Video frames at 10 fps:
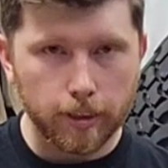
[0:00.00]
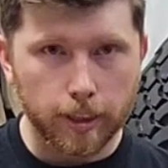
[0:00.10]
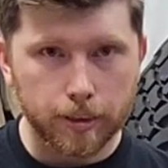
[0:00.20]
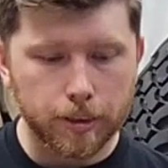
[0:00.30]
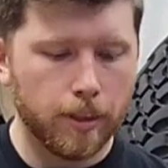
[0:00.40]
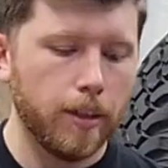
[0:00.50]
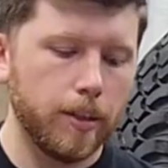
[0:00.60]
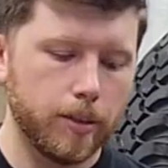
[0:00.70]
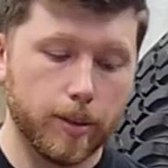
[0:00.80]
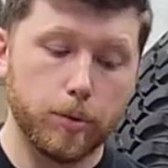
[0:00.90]
clutch.
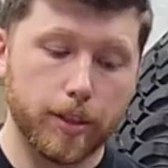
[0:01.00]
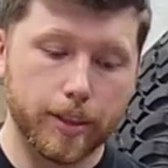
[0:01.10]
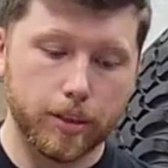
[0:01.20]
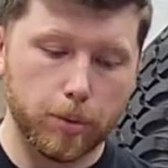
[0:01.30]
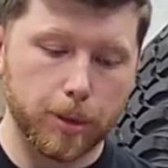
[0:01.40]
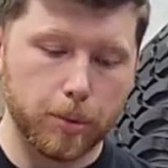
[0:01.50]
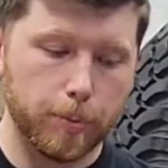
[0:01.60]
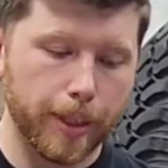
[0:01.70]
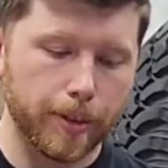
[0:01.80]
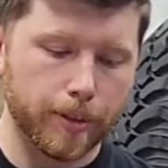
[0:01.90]
So that's why it's so much
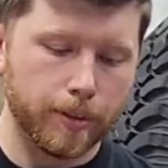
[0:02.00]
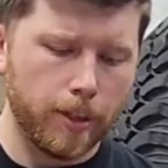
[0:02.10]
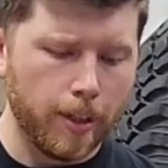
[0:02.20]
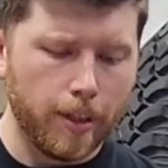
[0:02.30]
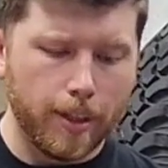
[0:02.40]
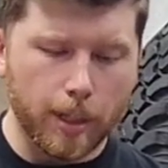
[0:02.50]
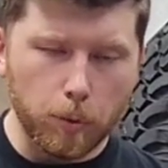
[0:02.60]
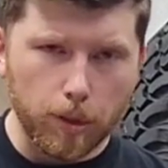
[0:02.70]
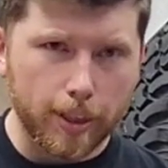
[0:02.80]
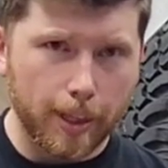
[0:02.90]
bigger.
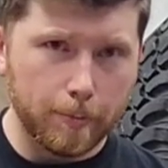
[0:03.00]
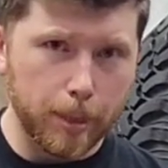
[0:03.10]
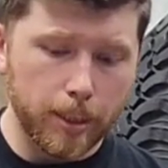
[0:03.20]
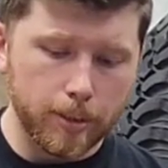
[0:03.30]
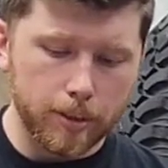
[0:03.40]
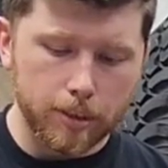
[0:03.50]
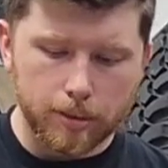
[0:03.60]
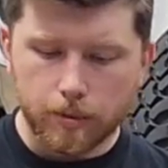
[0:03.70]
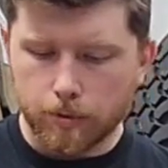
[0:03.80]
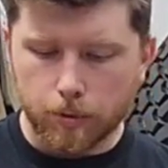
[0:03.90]
And what that
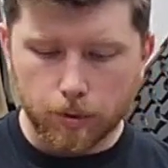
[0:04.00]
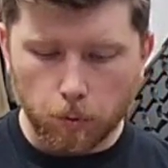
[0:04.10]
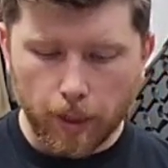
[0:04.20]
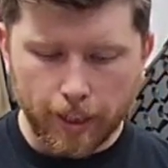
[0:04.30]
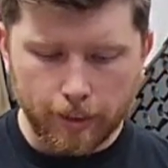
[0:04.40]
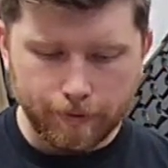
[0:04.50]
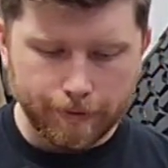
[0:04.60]
means, or the way